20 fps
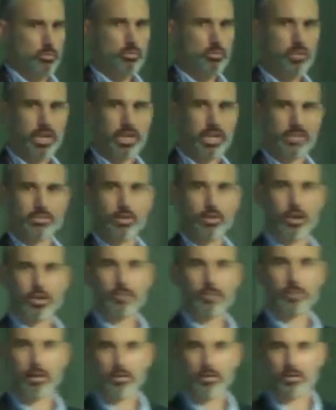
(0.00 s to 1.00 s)
You, you
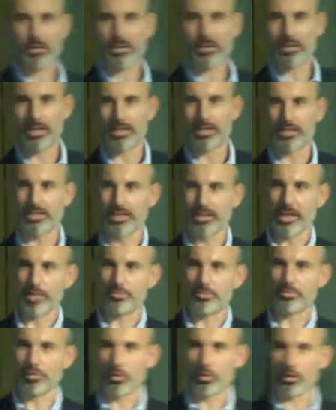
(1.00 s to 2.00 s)
can't talk about
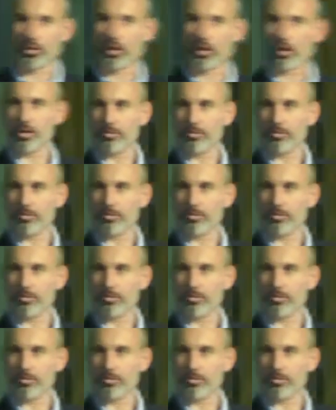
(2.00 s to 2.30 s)
internet